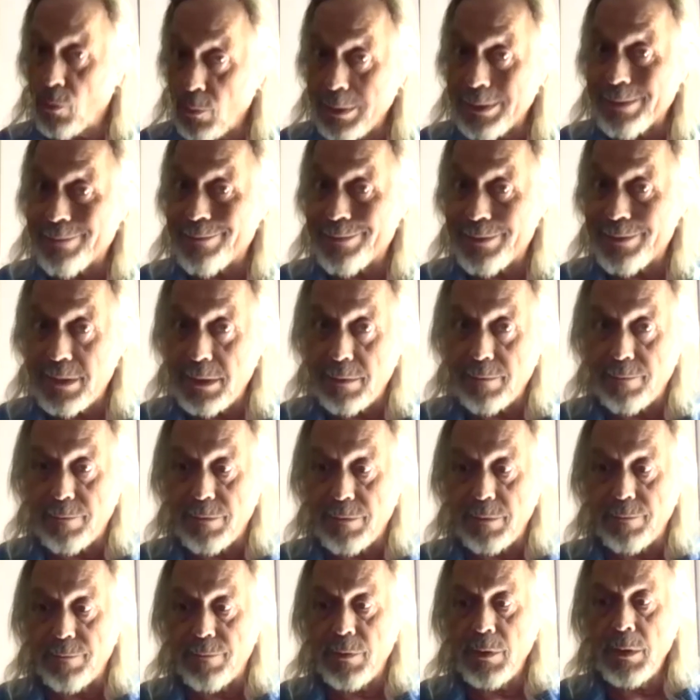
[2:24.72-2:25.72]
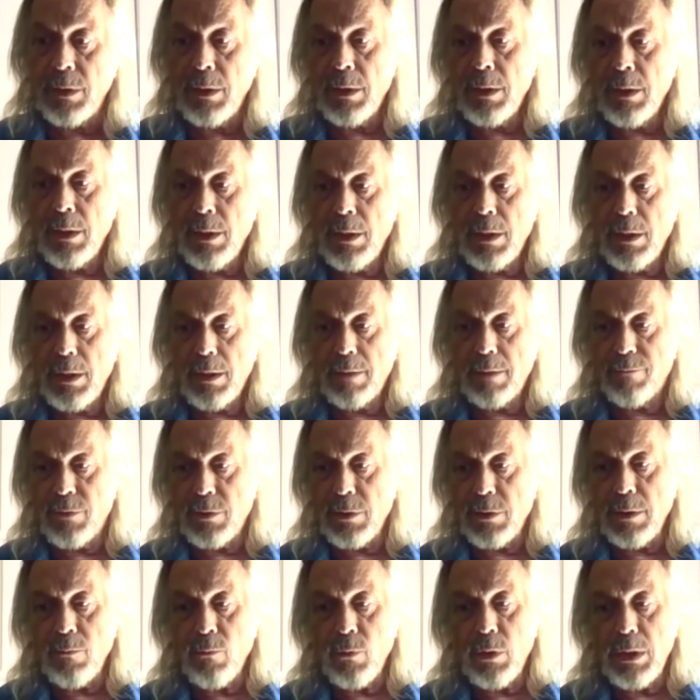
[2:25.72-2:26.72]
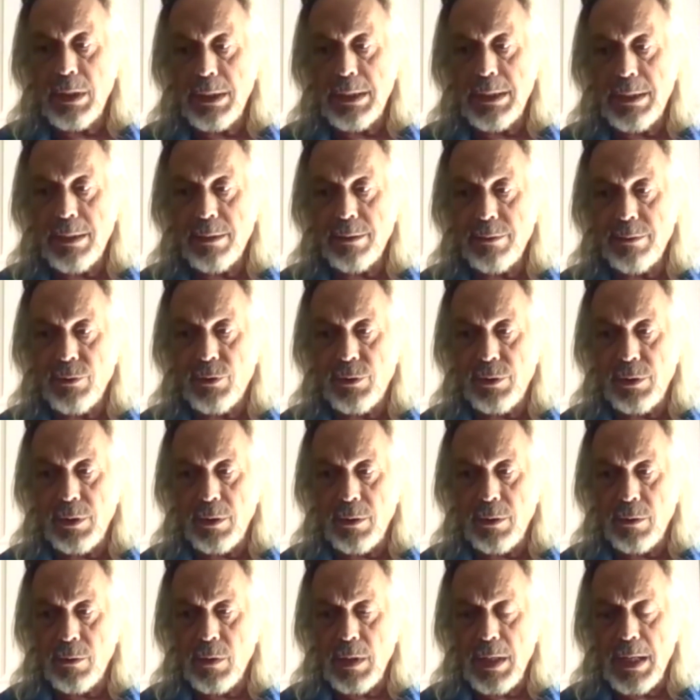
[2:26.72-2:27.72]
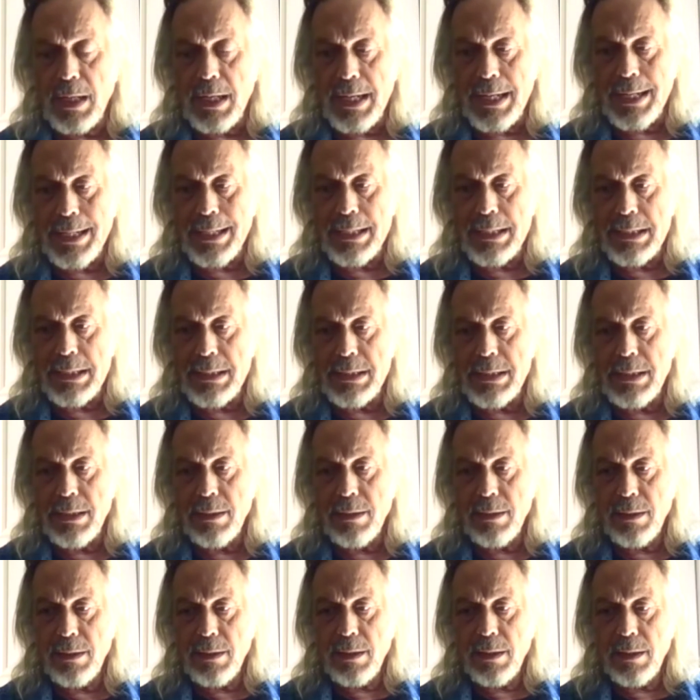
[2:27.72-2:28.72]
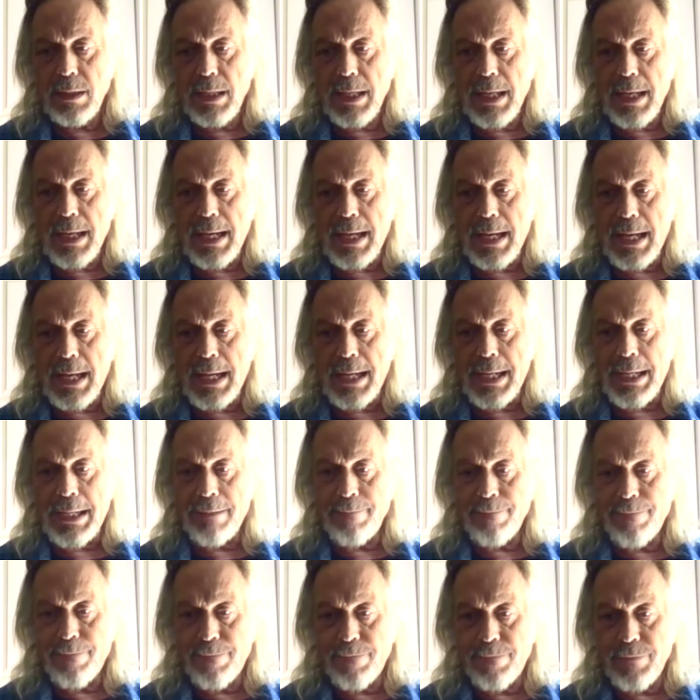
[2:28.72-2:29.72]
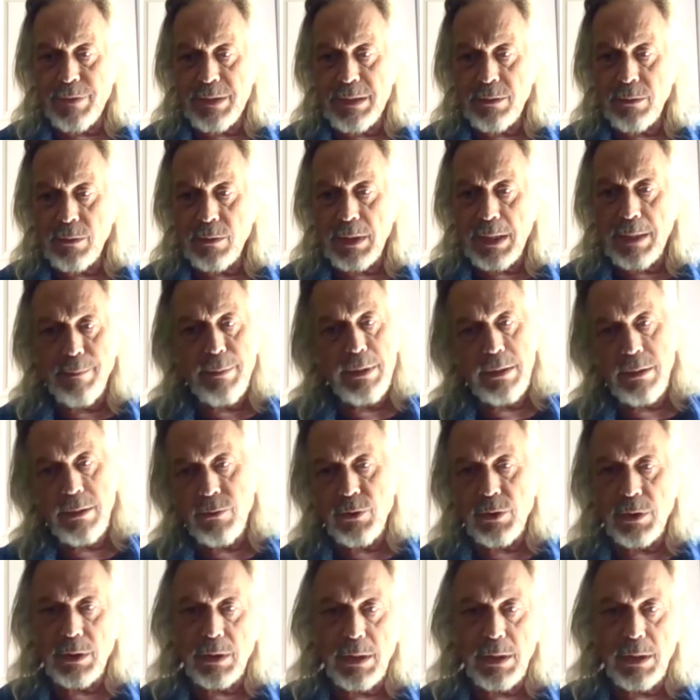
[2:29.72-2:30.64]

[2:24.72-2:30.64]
derivative of someone else. So I feel, I mean, there's a